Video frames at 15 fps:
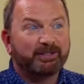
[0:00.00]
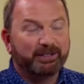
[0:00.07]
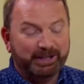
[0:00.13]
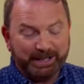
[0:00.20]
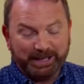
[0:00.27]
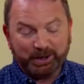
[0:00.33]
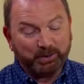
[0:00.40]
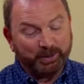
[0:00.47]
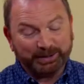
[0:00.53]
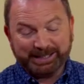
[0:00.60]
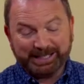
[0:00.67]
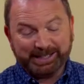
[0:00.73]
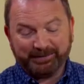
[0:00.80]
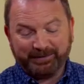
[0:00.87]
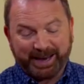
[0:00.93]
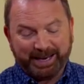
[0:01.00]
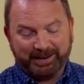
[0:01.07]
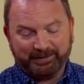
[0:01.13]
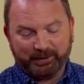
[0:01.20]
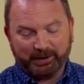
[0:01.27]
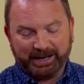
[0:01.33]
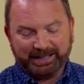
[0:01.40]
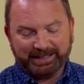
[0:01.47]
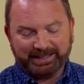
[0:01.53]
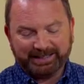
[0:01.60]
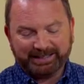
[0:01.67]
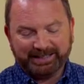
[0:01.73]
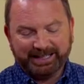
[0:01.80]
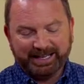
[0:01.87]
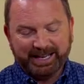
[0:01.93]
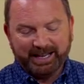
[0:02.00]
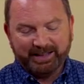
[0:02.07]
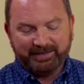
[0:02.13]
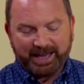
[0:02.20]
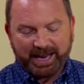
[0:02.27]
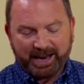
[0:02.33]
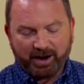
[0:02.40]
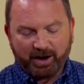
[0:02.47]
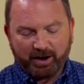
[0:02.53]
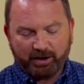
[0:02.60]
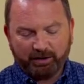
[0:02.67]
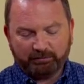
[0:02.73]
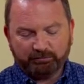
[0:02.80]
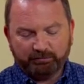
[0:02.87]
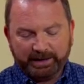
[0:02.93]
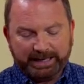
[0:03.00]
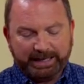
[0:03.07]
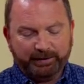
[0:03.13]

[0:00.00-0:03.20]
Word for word: the quilter's favourite. They are really